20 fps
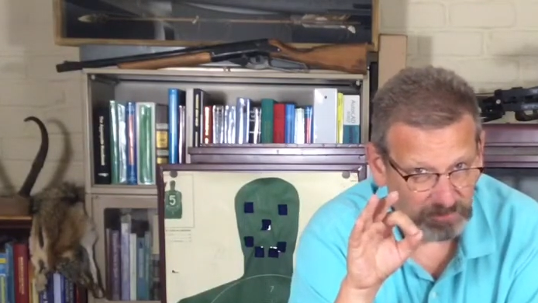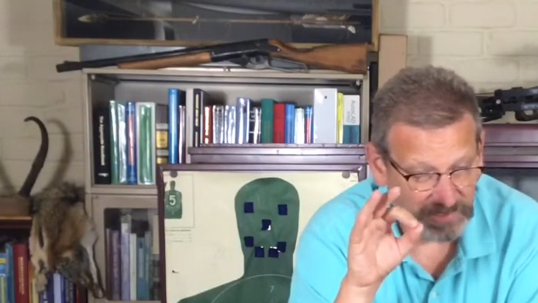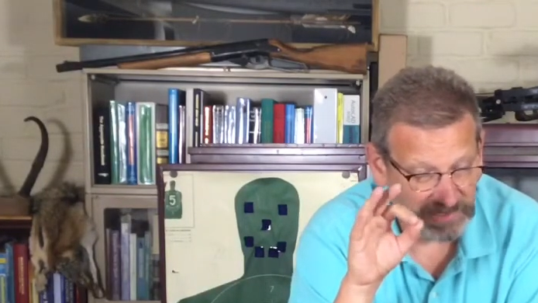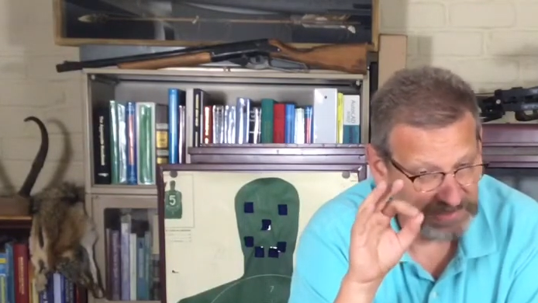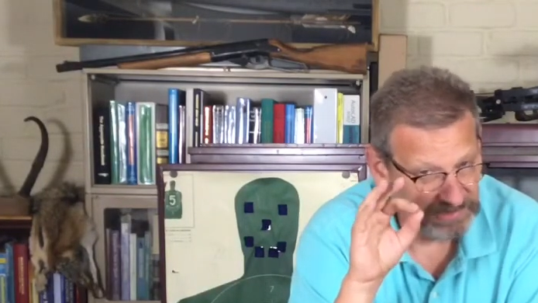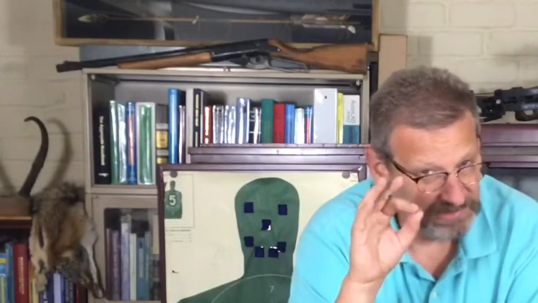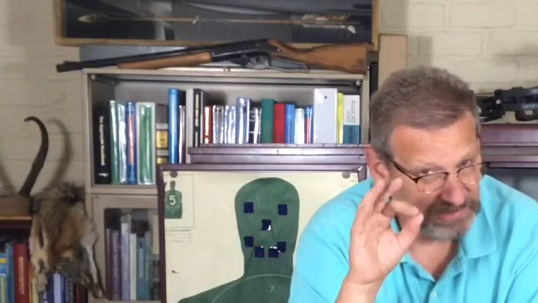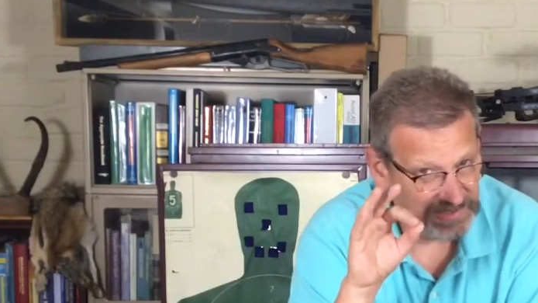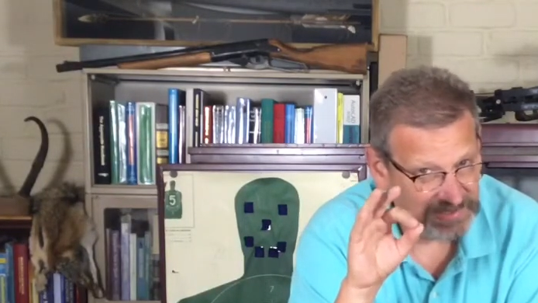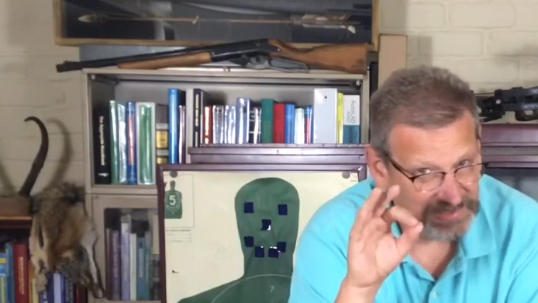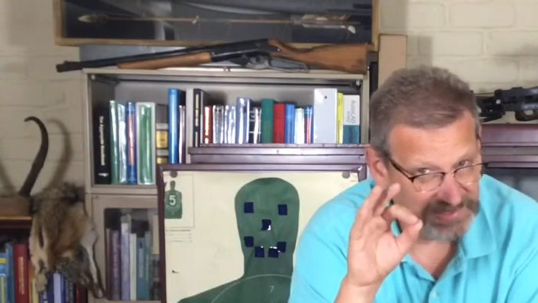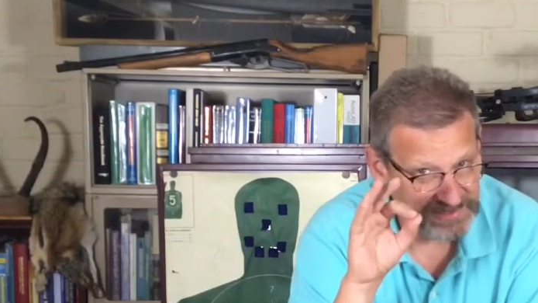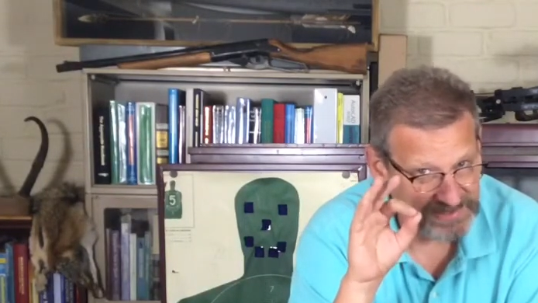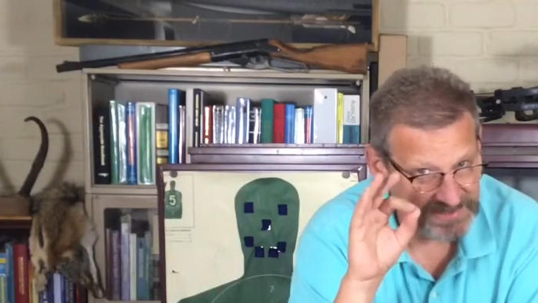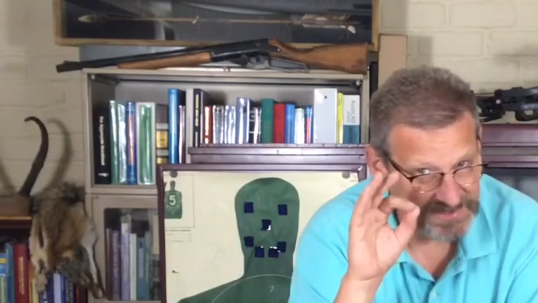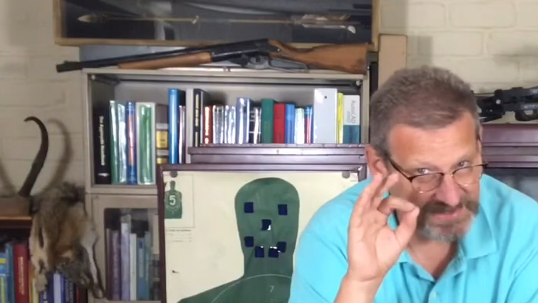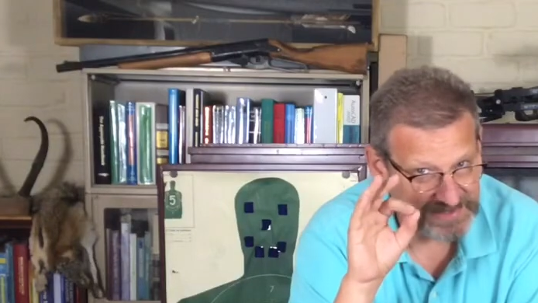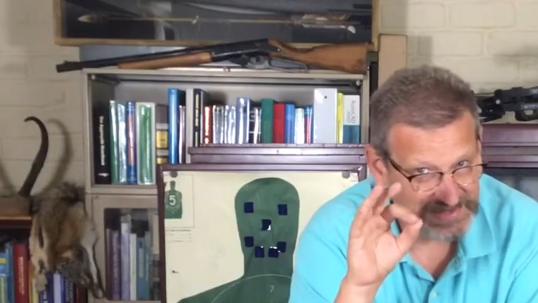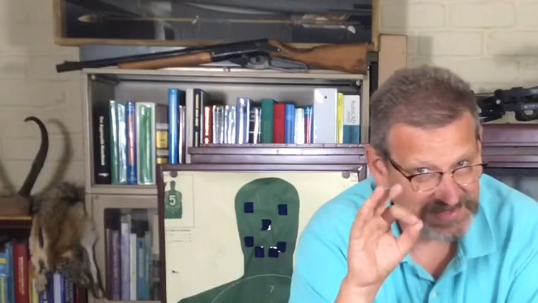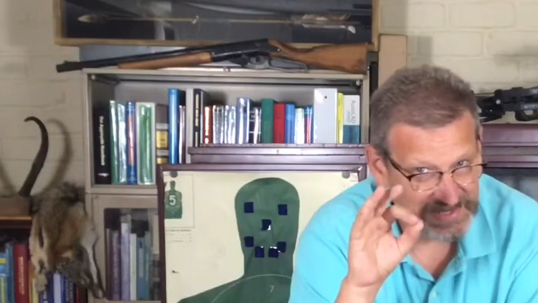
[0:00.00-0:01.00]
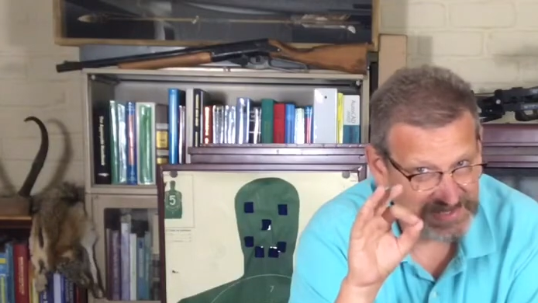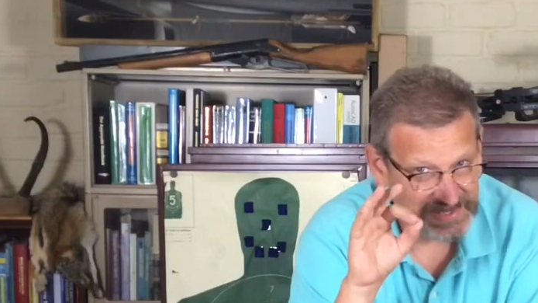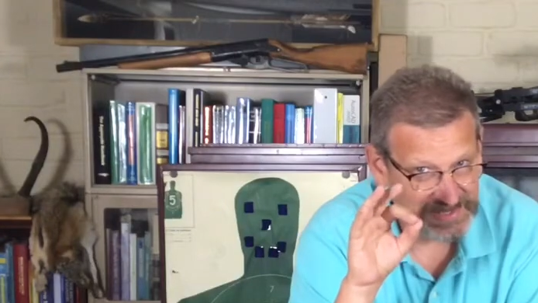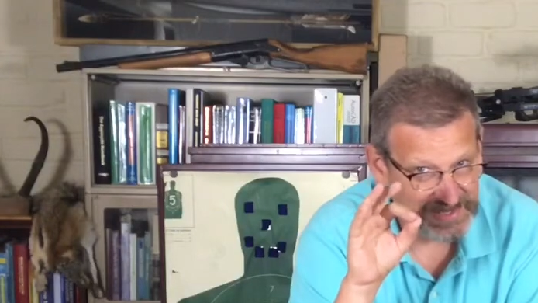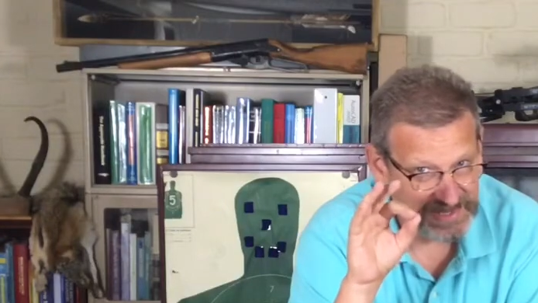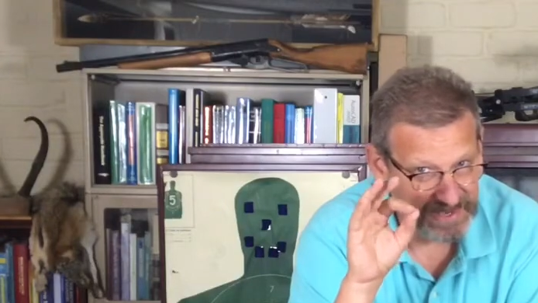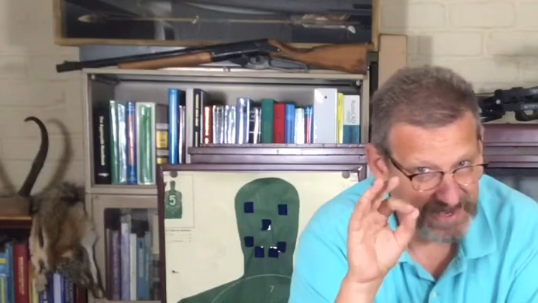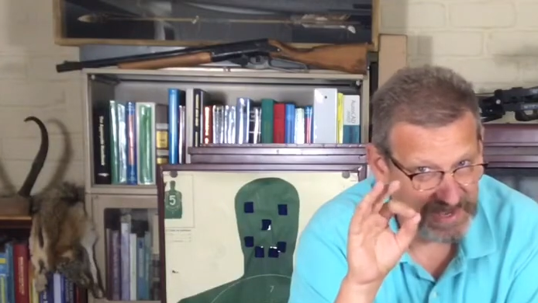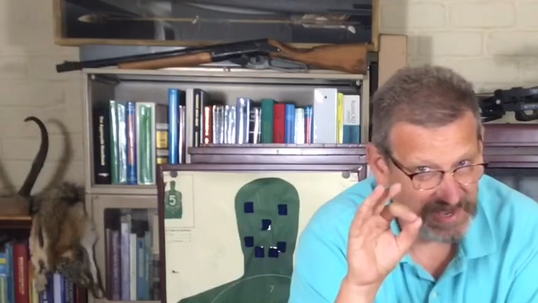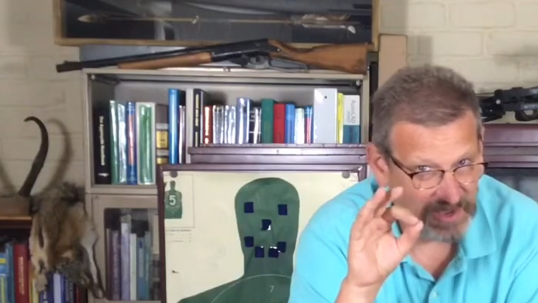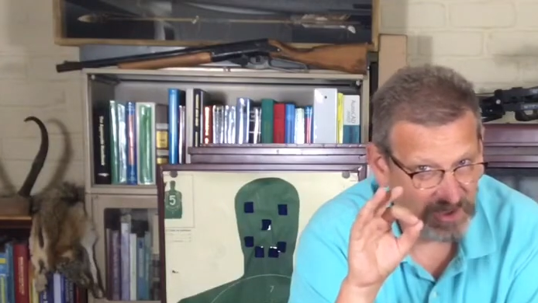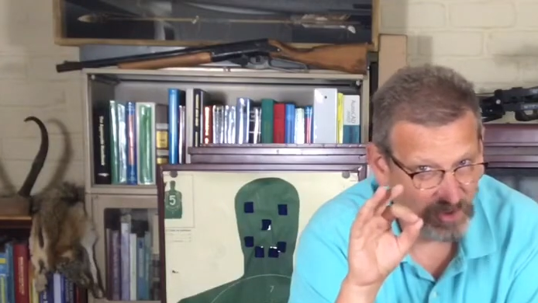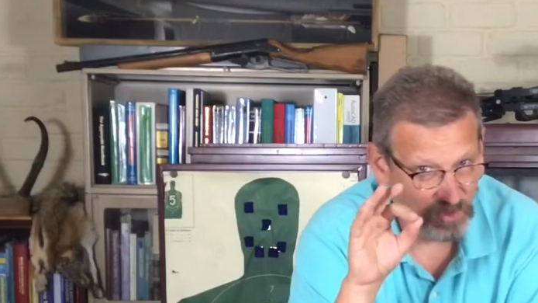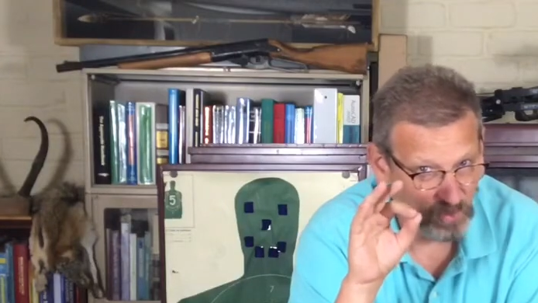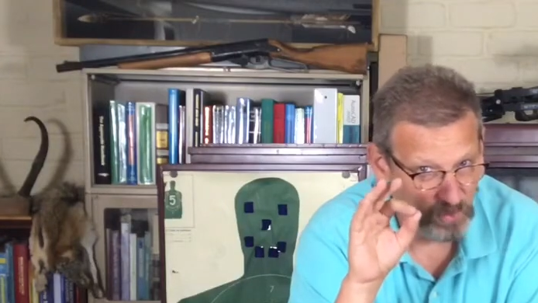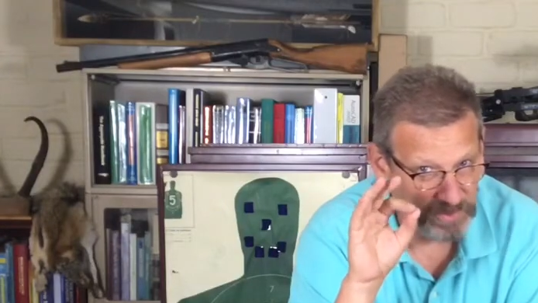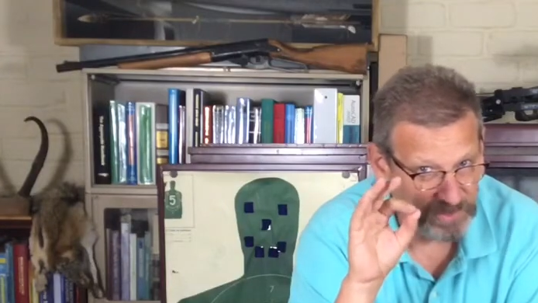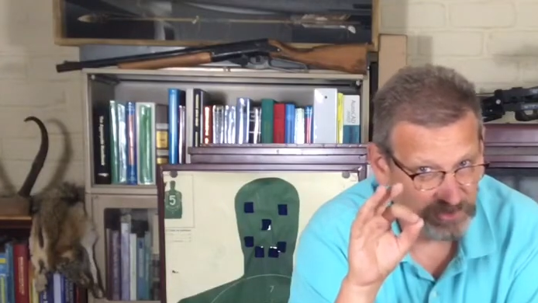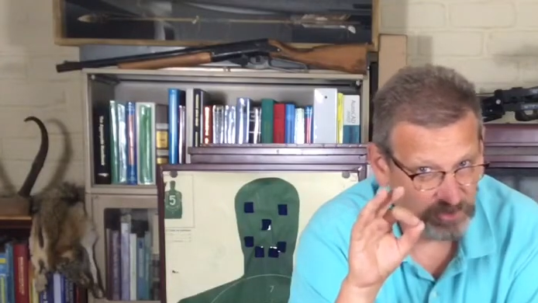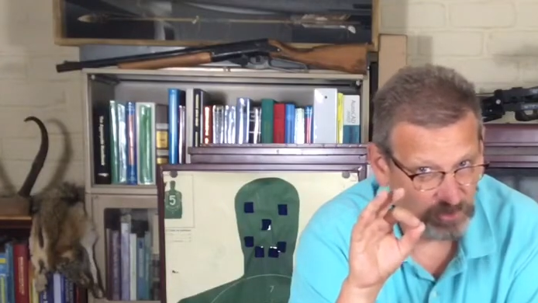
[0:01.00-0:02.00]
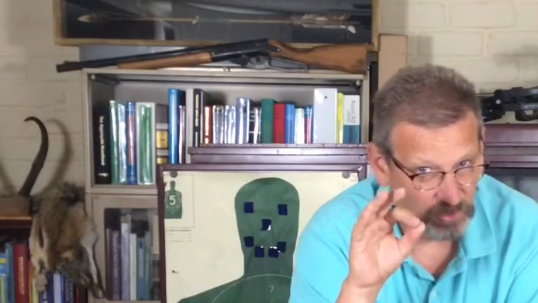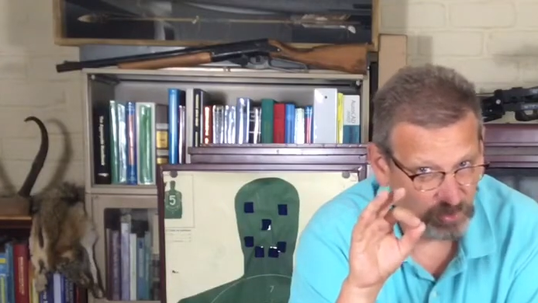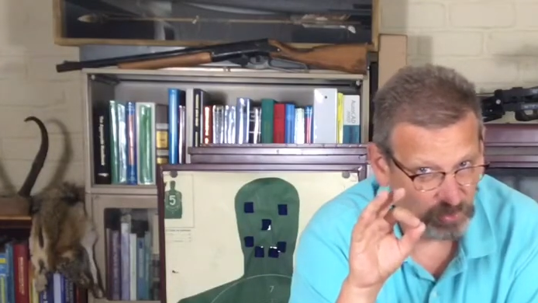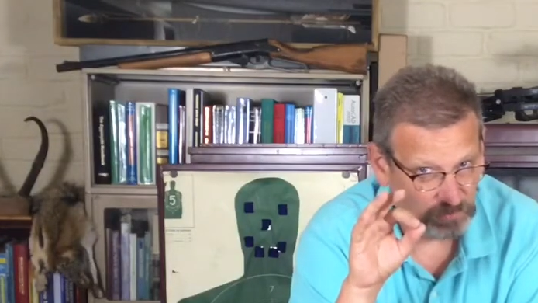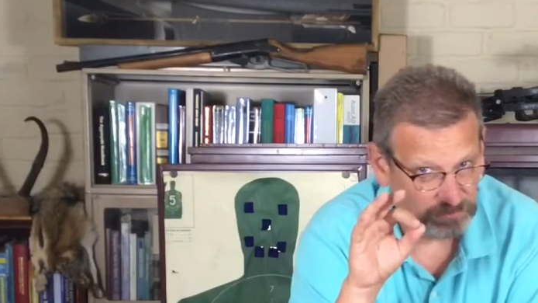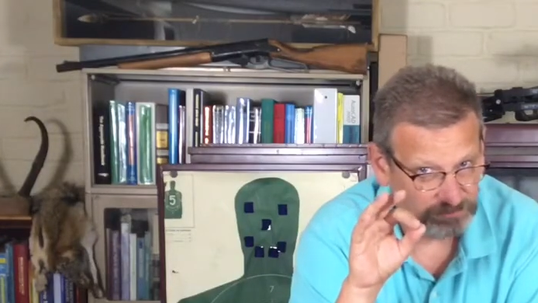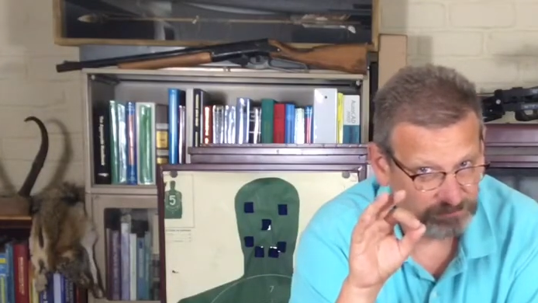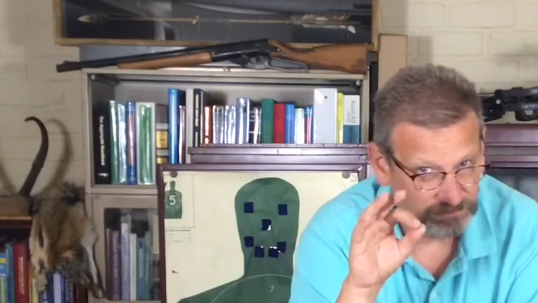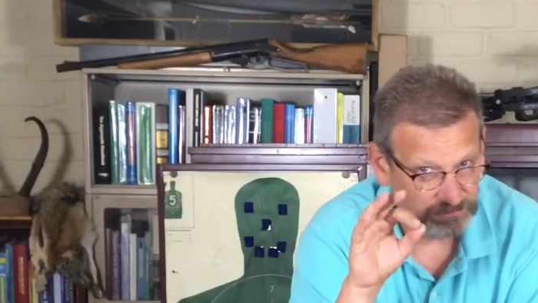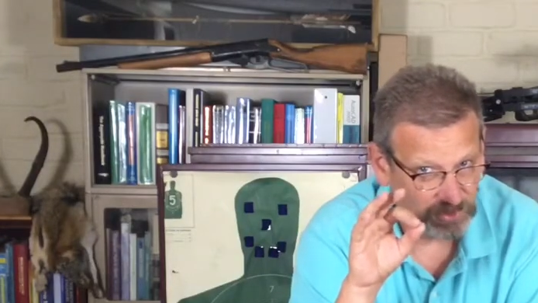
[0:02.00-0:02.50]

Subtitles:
and let's see how we do.